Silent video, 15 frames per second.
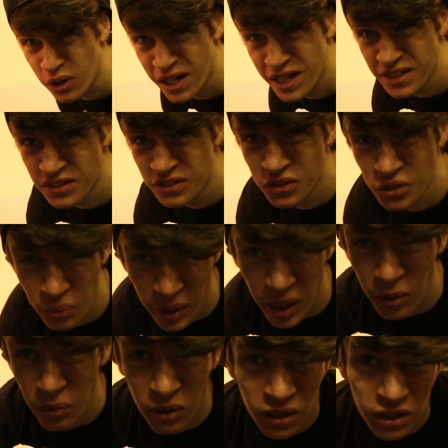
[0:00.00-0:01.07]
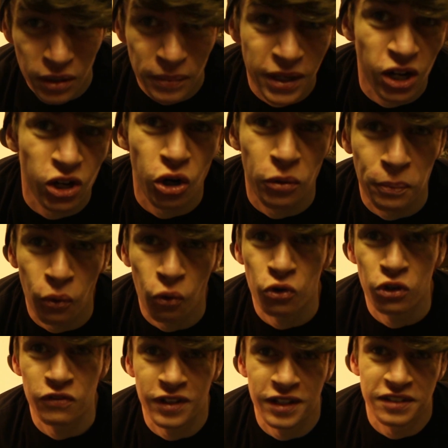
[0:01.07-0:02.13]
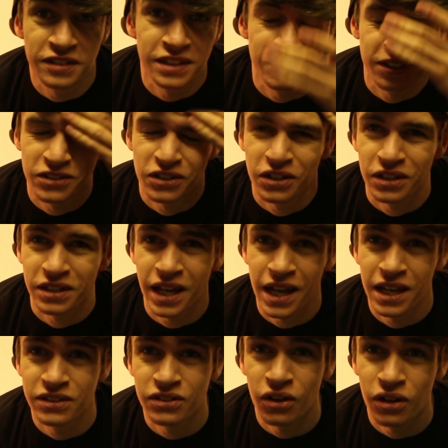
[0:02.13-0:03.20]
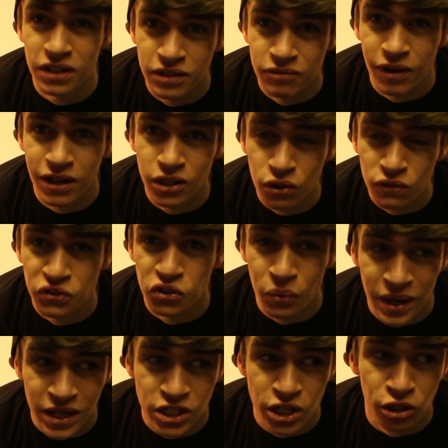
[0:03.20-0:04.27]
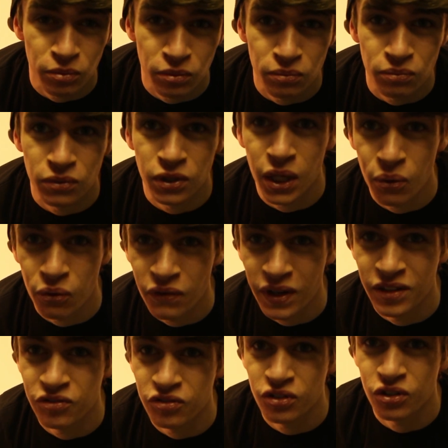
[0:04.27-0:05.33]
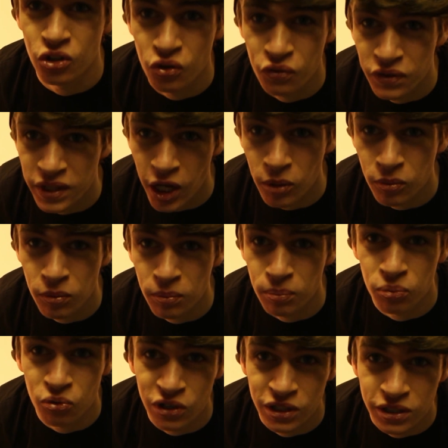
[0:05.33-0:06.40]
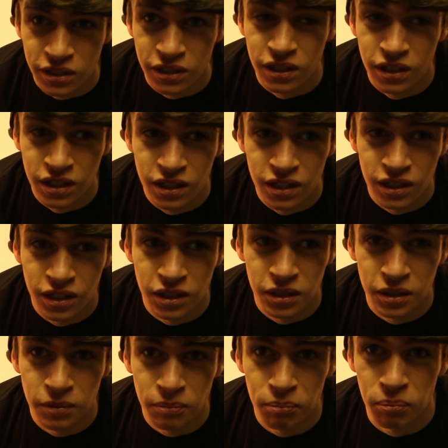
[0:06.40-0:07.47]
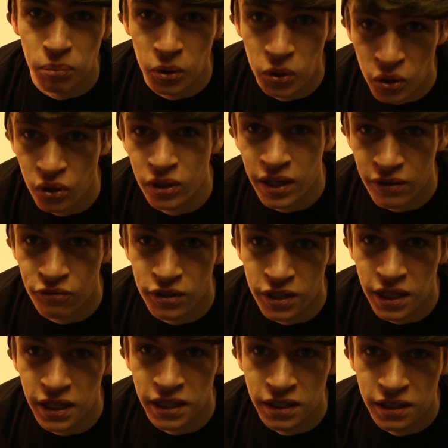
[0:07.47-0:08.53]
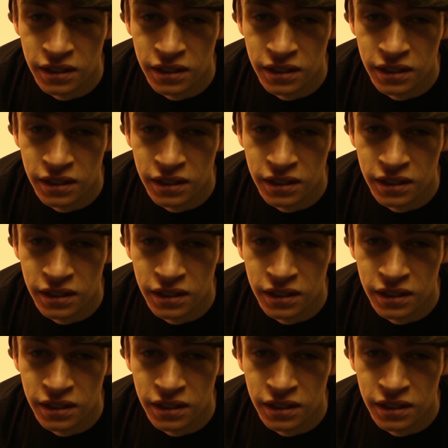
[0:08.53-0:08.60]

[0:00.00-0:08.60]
what I listen to when I work. I mean, I got bored of listening to KSI and Randolph's New Age album, no offense, love the album, brilliant, but not every day.